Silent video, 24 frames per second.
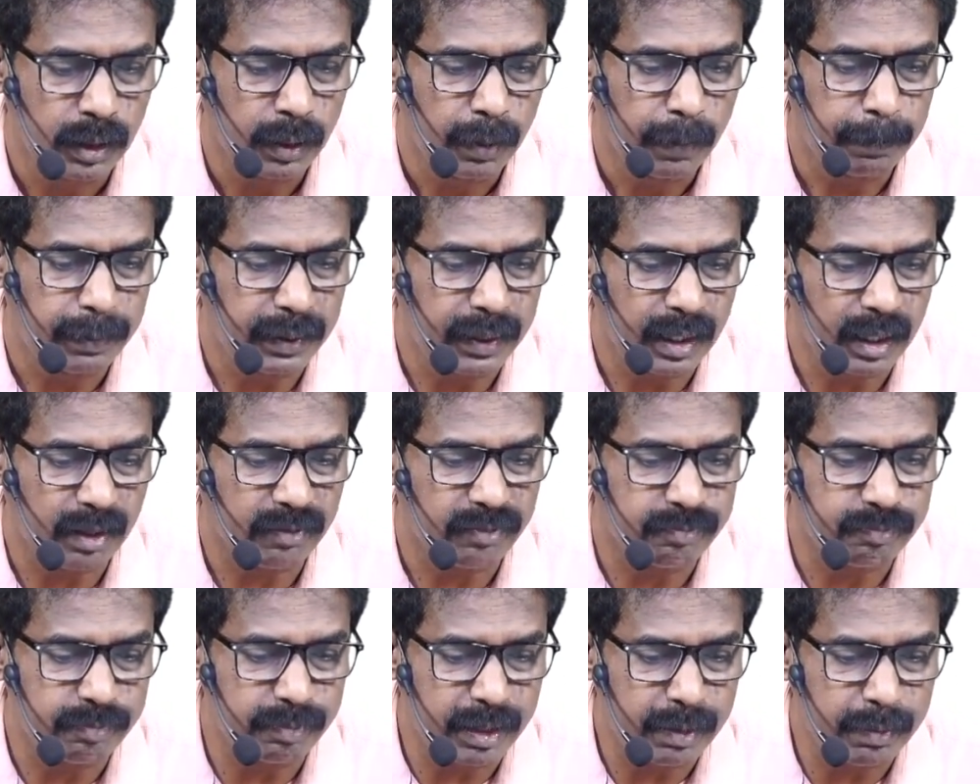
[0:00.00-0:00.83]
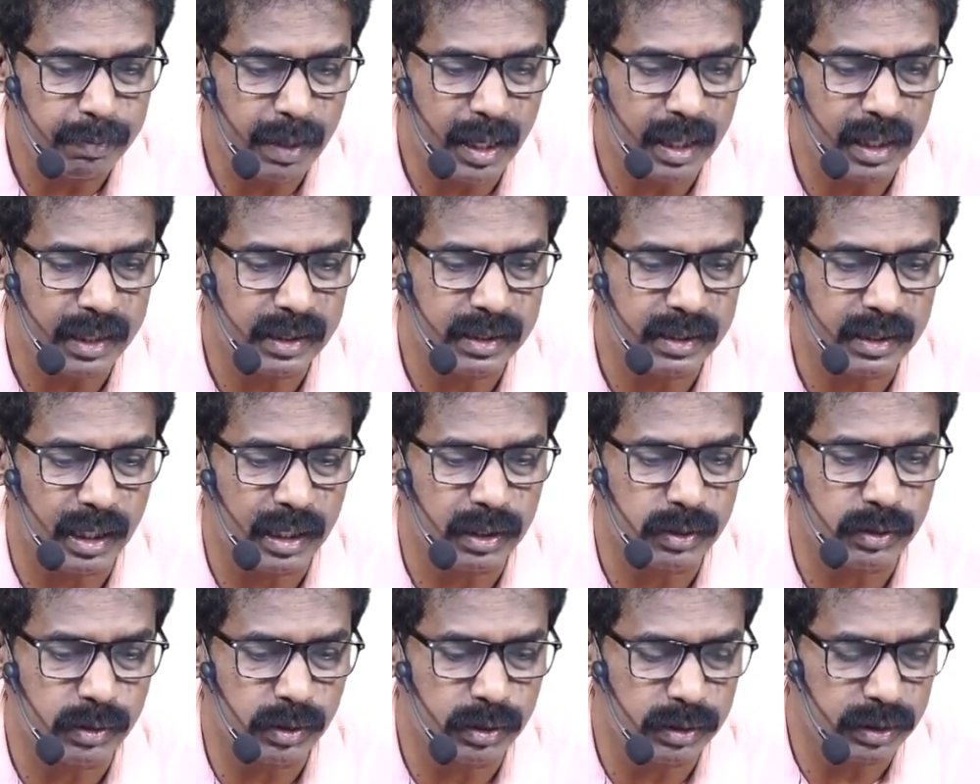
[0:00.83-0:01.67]
P of B bar is
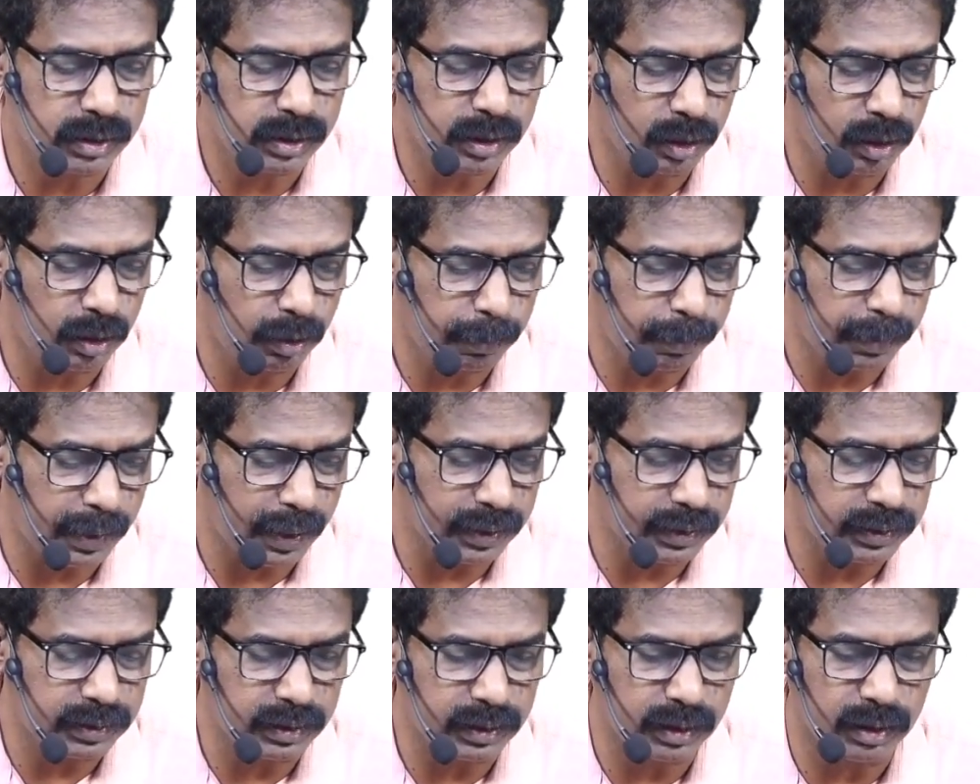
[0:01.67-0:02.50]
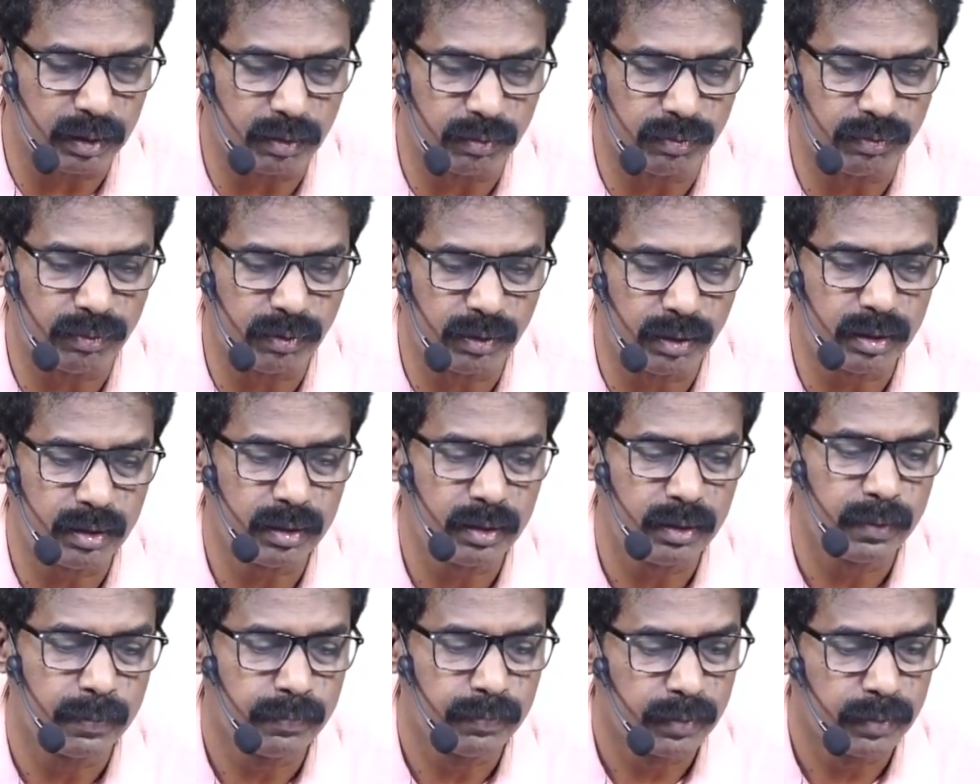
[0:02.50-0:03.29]
also 0.04.